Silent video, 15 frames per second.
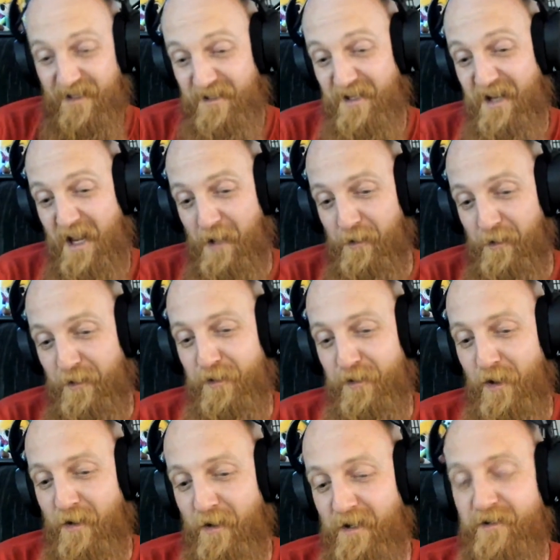is an English
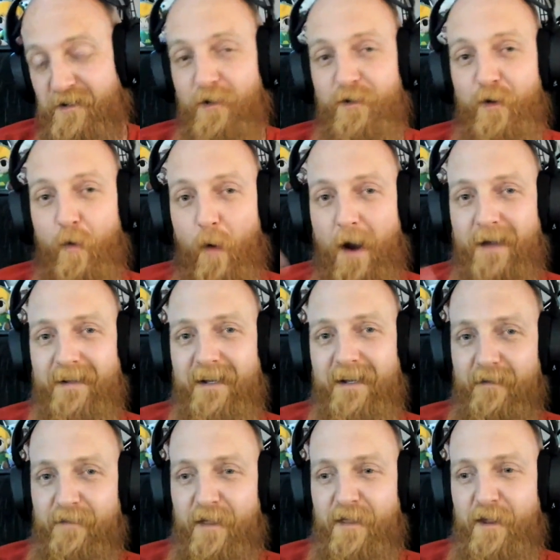song, and it's called Twilight
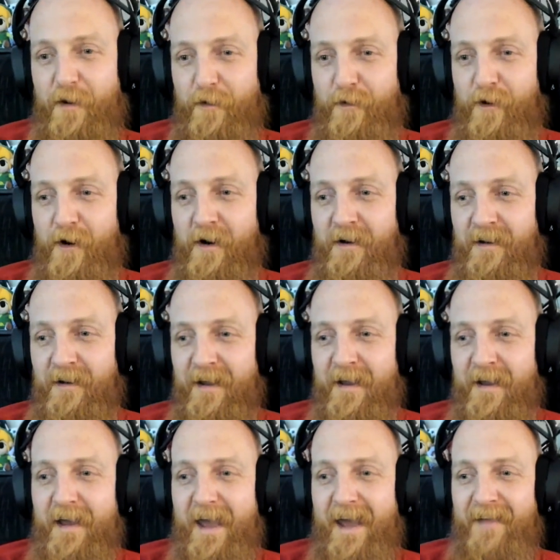of the Thunder God,
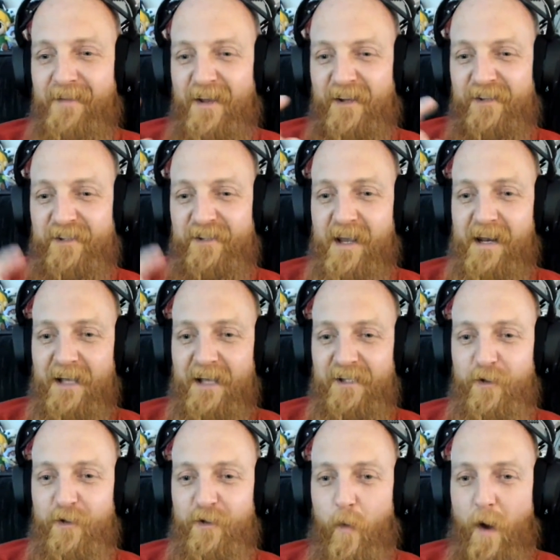and they sing it
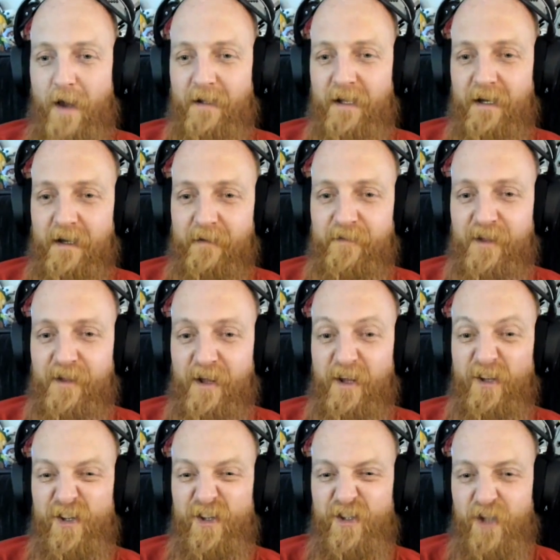as Twilight of the
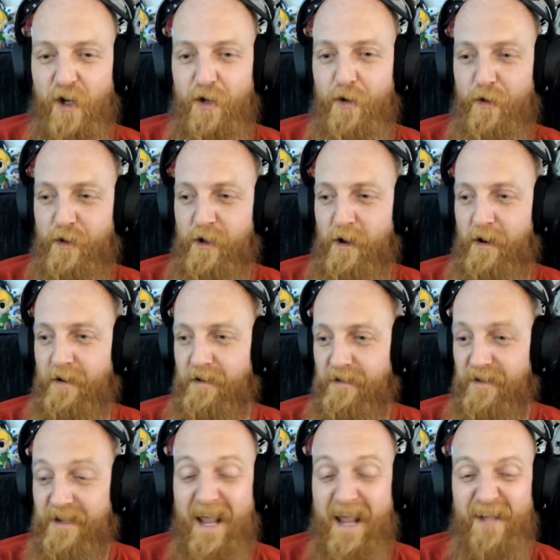Sunder God.
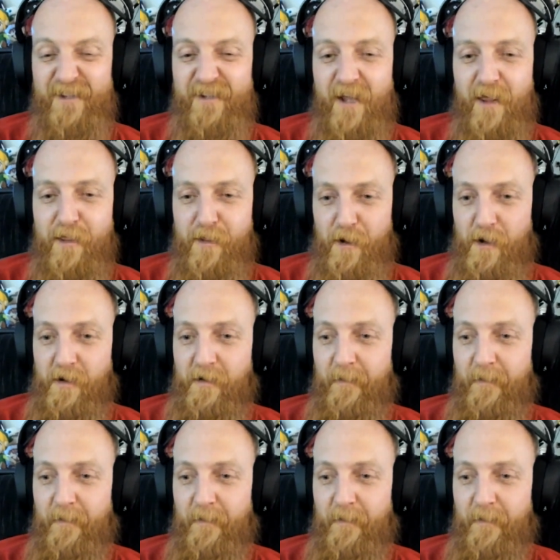They can't say th.